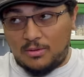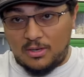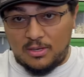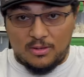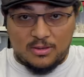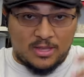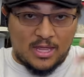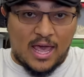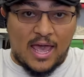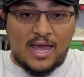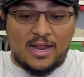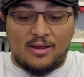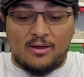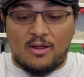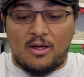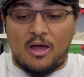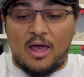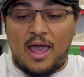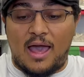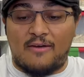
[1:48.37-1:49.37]

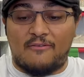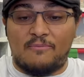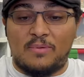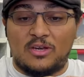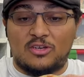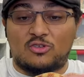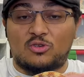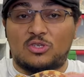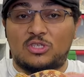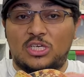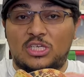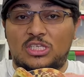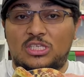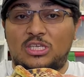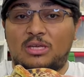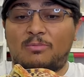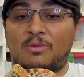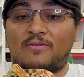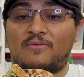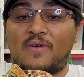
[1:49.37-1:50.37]
that have been
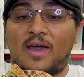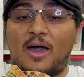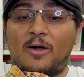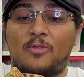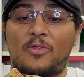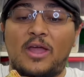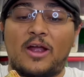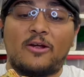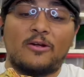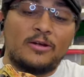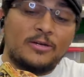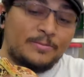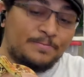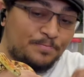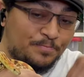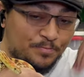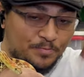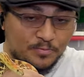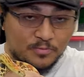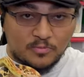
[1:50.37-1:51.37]
traditionally been found there.
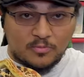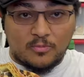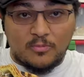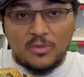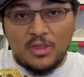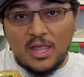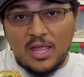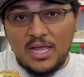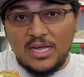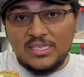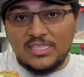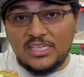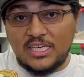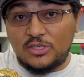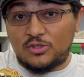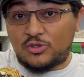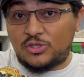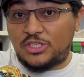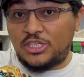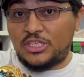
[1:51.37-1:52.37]
I say
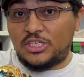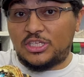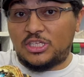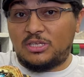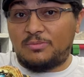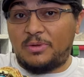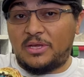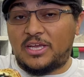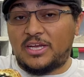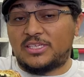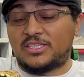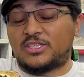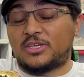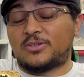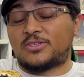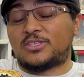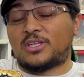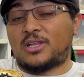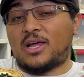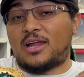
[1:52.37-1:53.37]
traditionally because
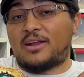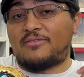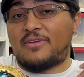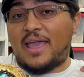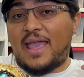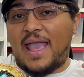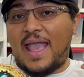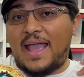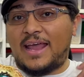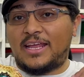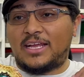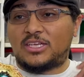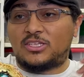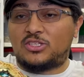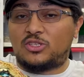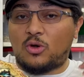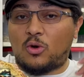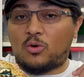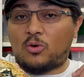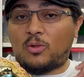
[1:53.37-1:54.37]
there's a lot of
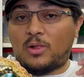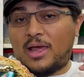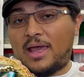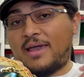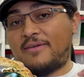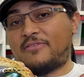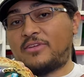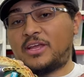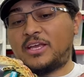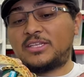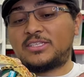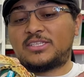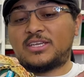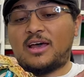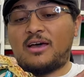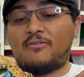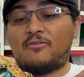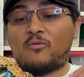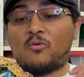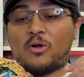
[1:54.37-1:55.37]
anecdotal evidence
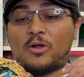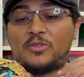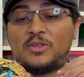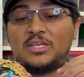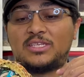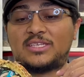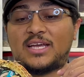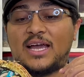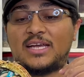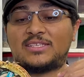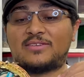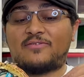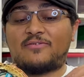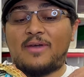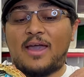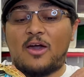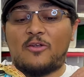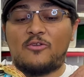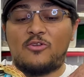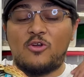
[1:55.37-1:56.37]
of where these guys have
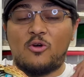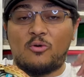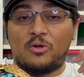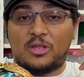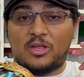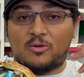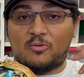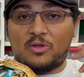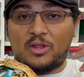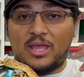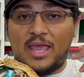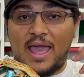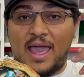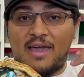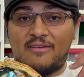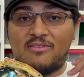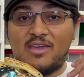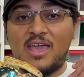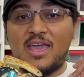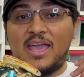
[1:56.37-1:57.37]
found. No one can really
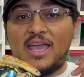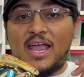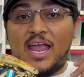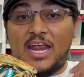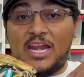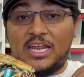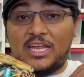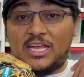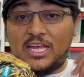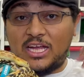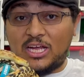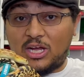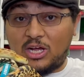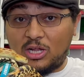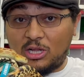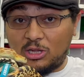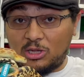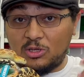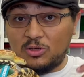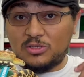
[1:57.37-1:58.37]
have any
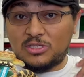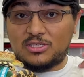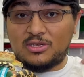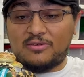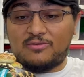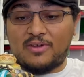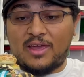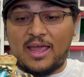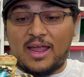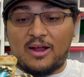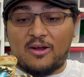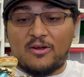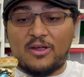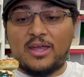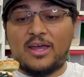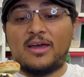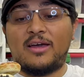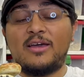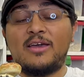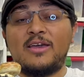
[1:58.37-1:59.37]
conclusive
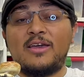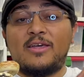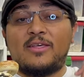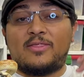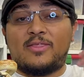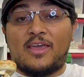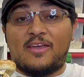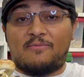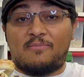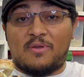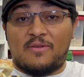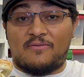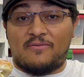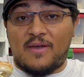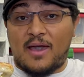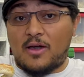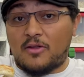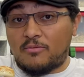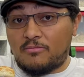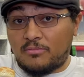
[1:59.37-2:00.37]
area. They've been
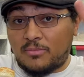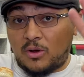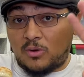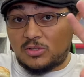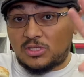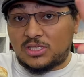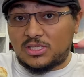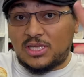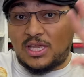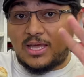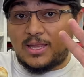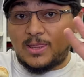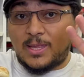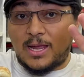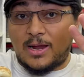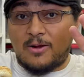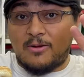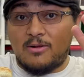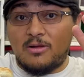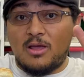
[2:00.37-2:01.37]
found mostly in
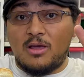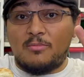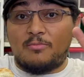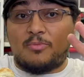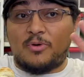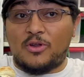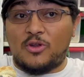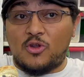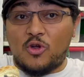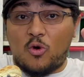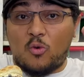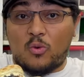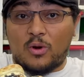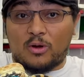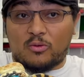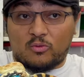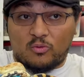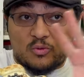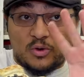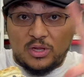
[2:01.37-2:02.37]
there, but nowhere
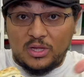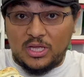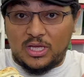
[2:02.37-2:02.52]
really